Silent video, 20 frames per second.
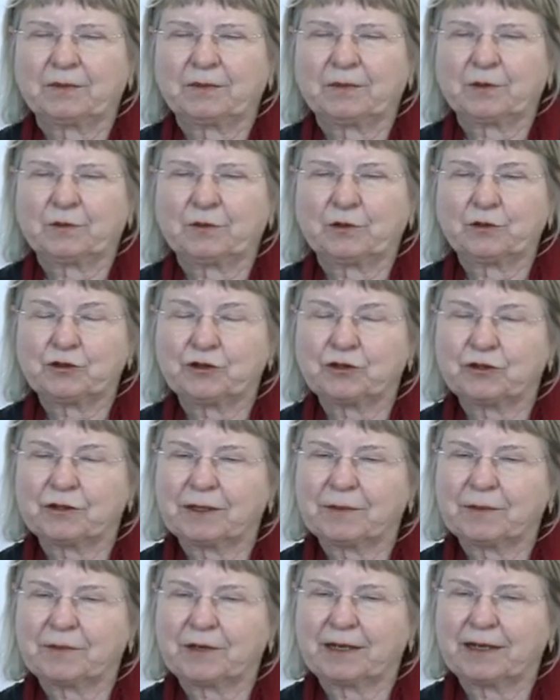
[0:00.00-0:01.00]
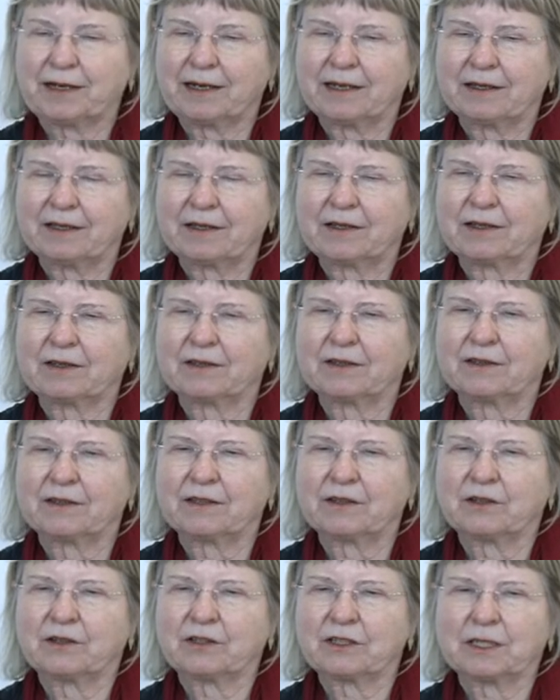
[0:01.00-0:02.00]
perfusion MRI, and the
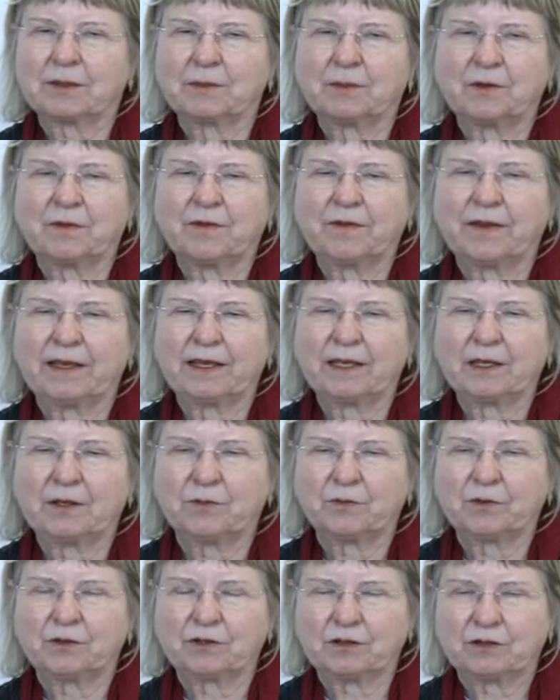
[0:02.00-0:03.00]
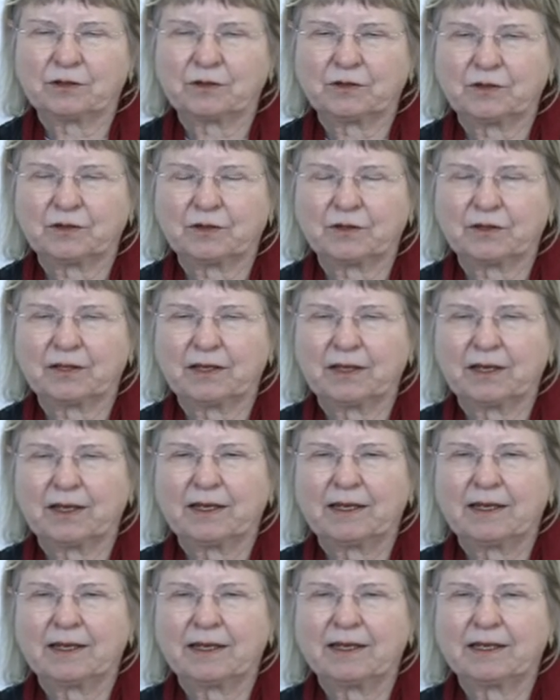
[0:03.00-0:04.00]
RCBV was not
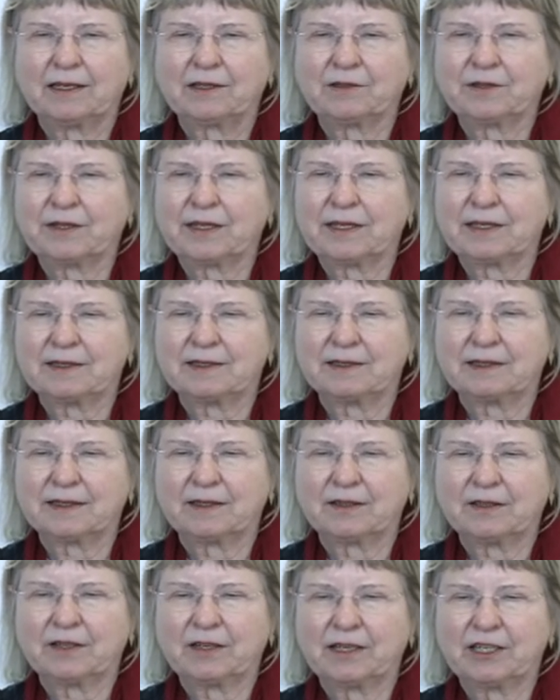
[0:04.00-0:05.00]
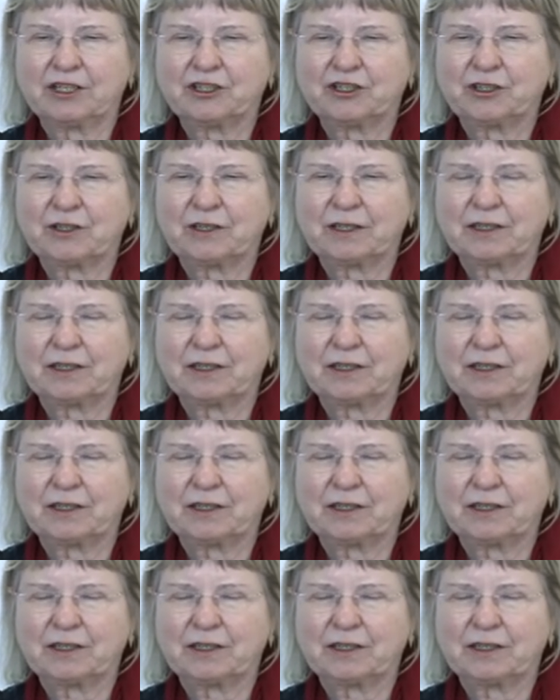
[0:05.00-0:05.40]
increased in the lesion.